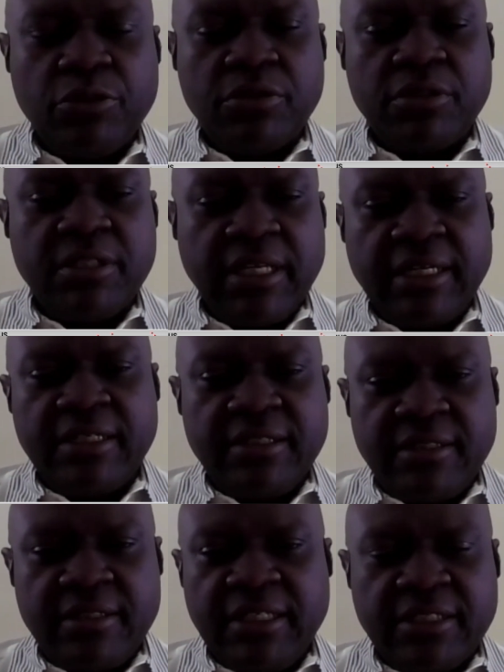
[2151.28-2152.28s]
showed that
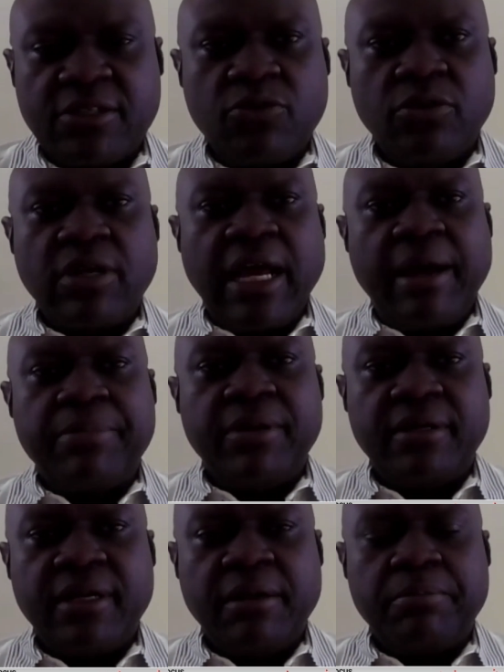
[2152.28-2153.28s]
this could
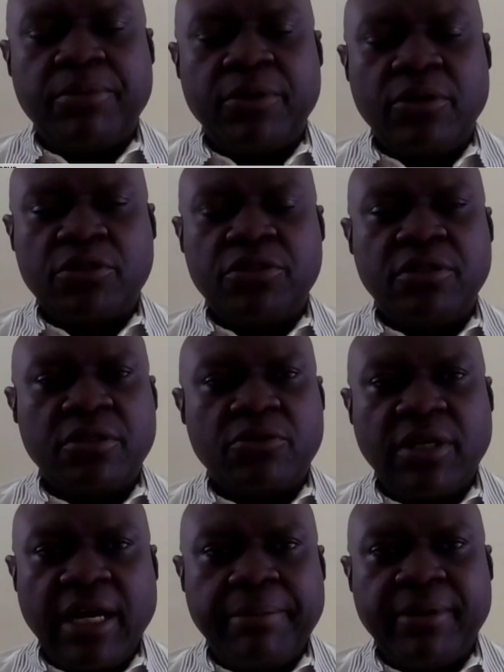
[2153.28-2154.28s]
happen and production
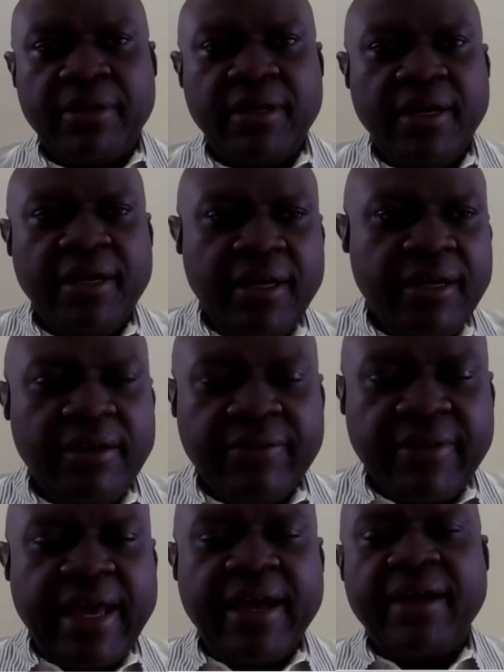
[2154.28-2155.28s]
could happen
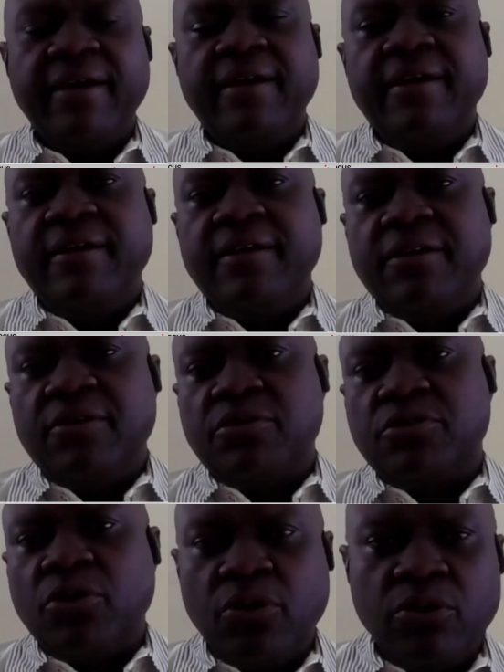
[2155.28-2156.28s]
there.
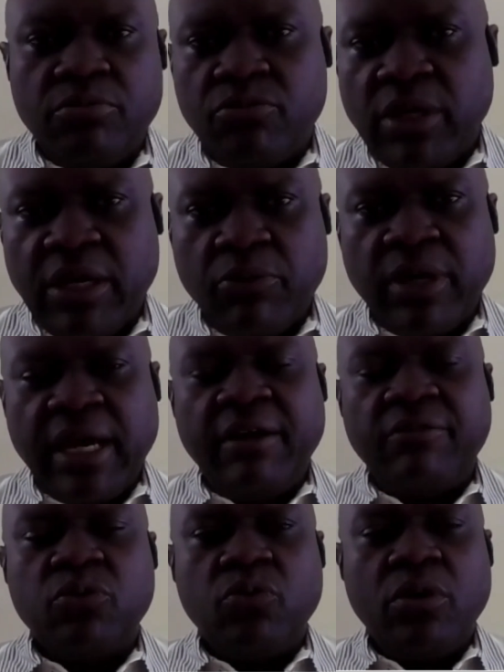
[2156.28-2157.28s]
So we
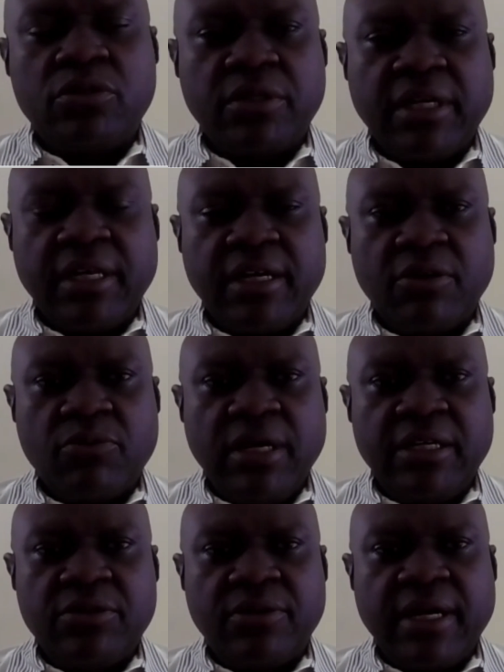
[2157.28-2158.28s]
have to work together
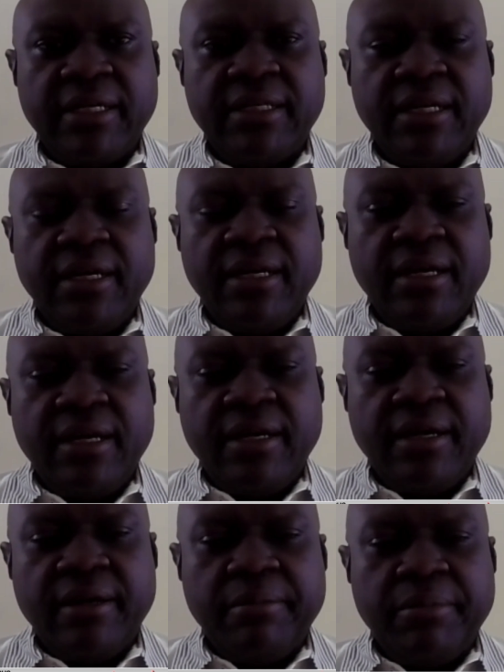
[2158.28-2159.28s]
quite all right.
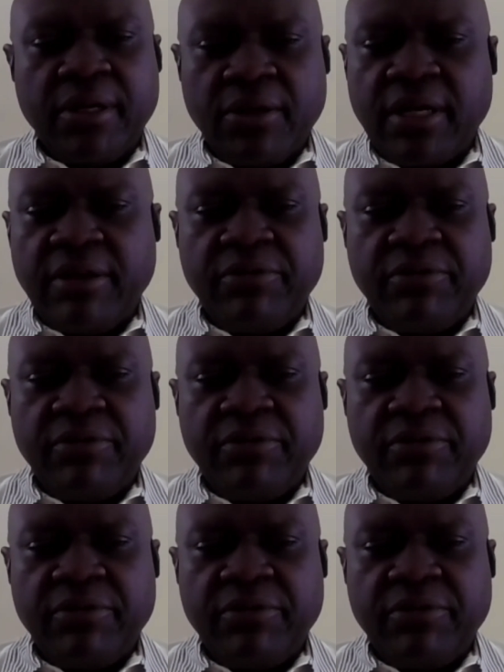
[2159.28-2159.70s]
But not